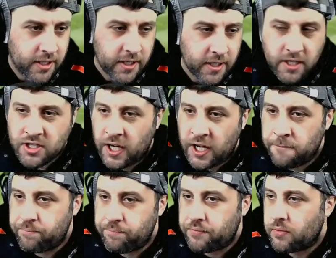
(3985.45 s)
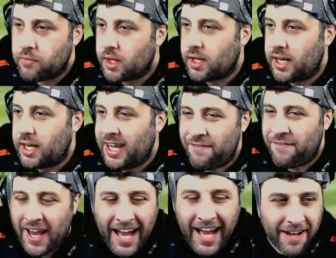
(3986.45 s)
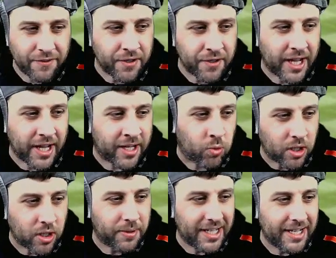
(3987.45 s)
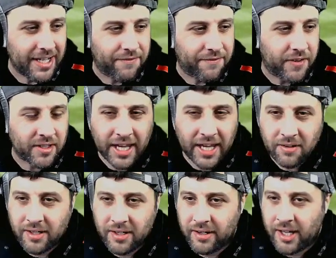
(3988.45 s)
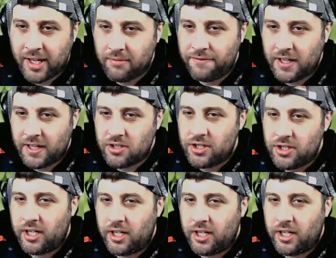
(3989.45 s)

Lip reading: So, if you haven't and you want to be here for the Calcutta Cup fixture,